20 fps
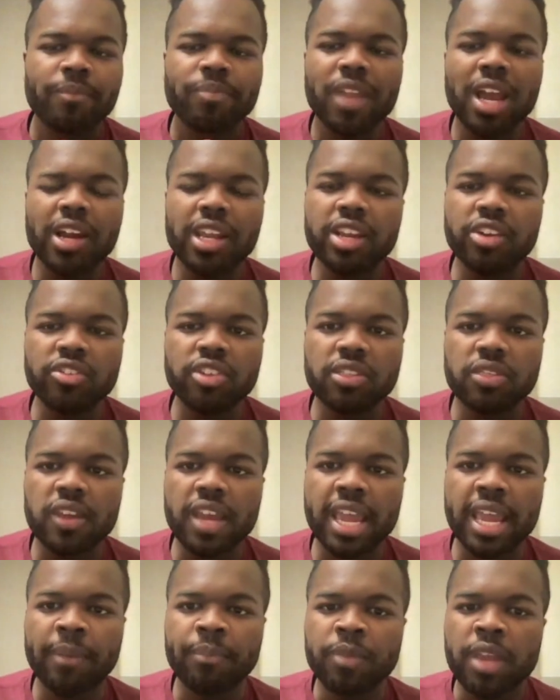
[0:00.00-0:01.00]
Now, here's the
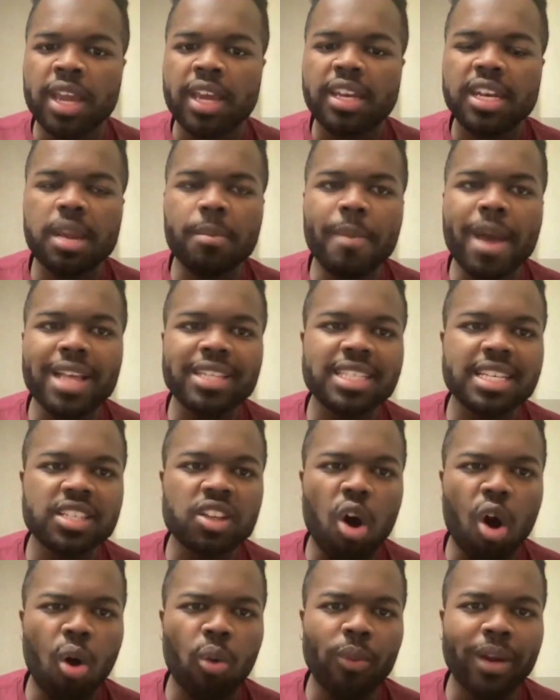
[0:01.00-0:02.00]
thing. Nemec has
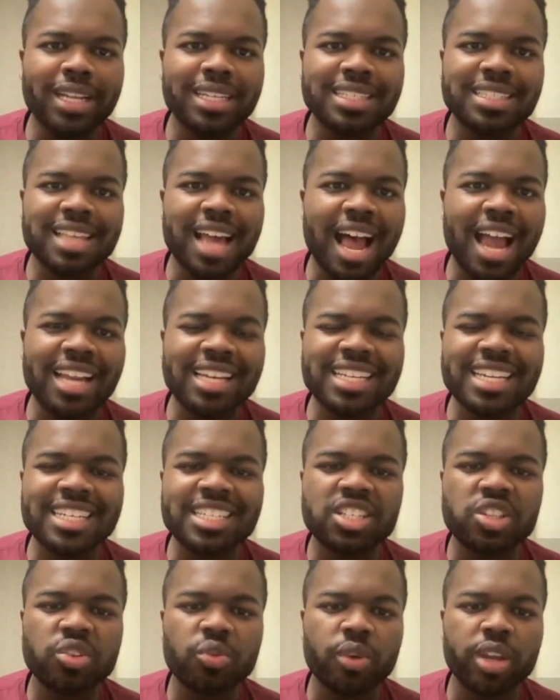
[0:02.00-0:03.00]
already signed
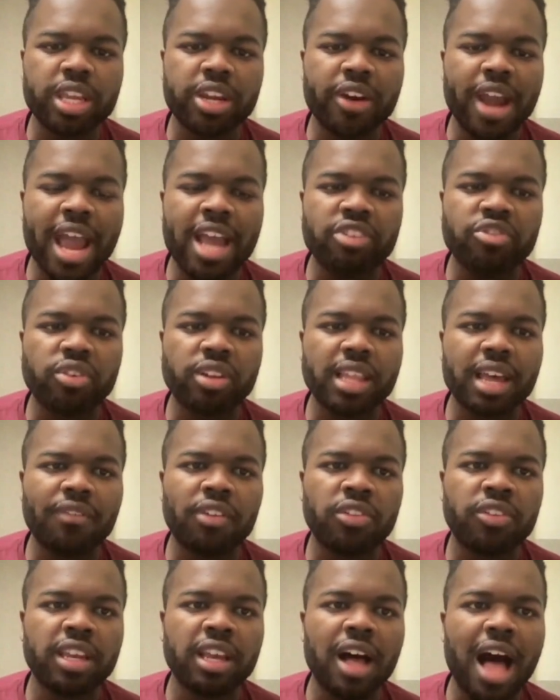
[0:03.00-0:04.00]
his 3-year
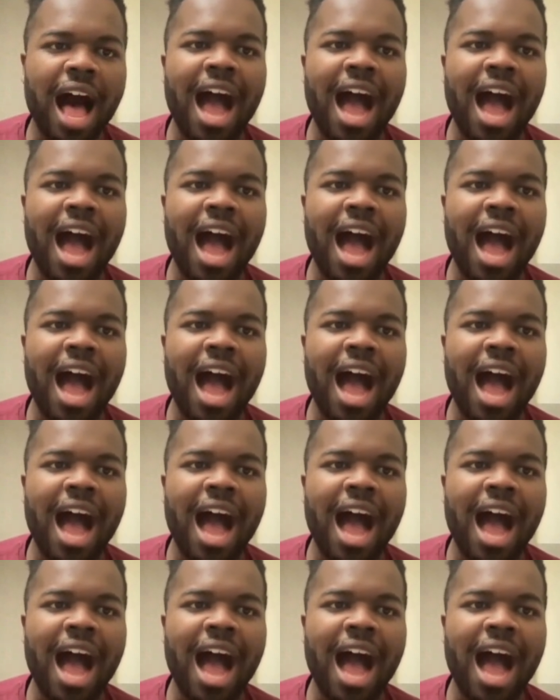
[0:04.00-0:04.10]
entry-level deal.